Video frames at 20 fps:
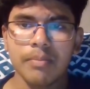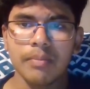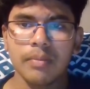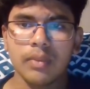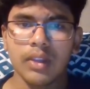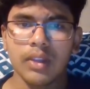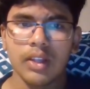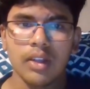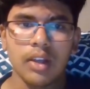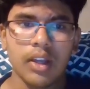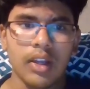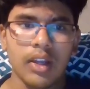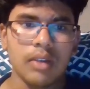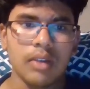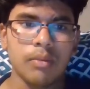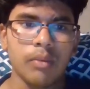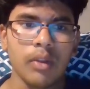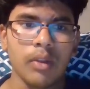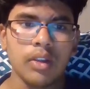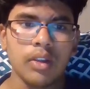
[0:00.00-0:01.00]
and we'll
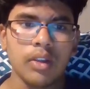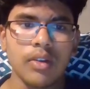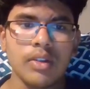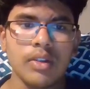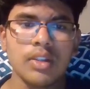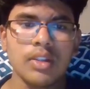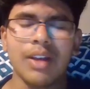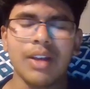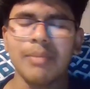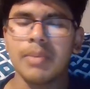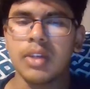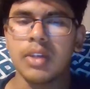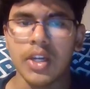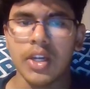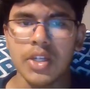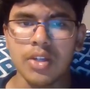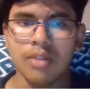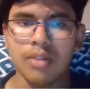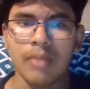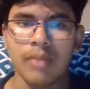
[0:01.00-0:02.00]
use computational
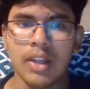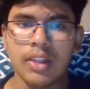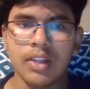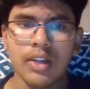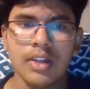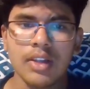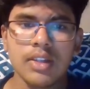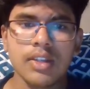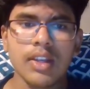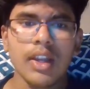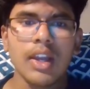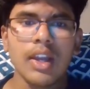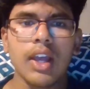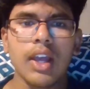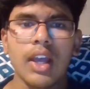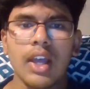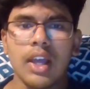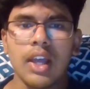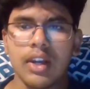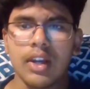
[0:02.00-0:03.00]
methods and
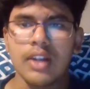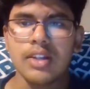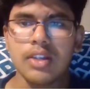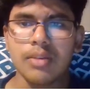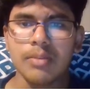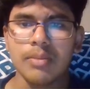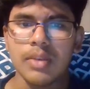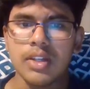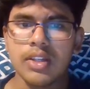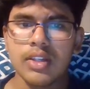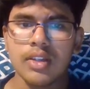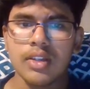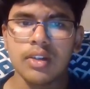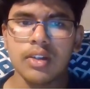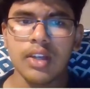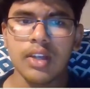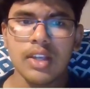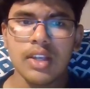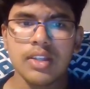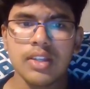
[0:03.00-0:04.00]
instruments to
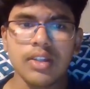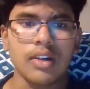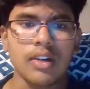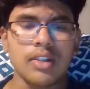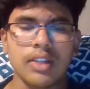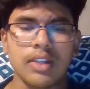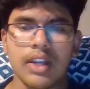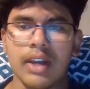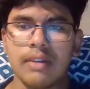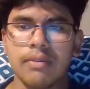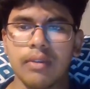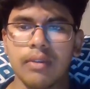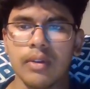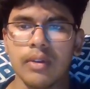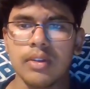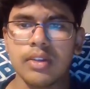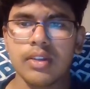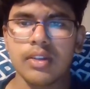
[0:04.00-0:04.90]
test our scaffolds.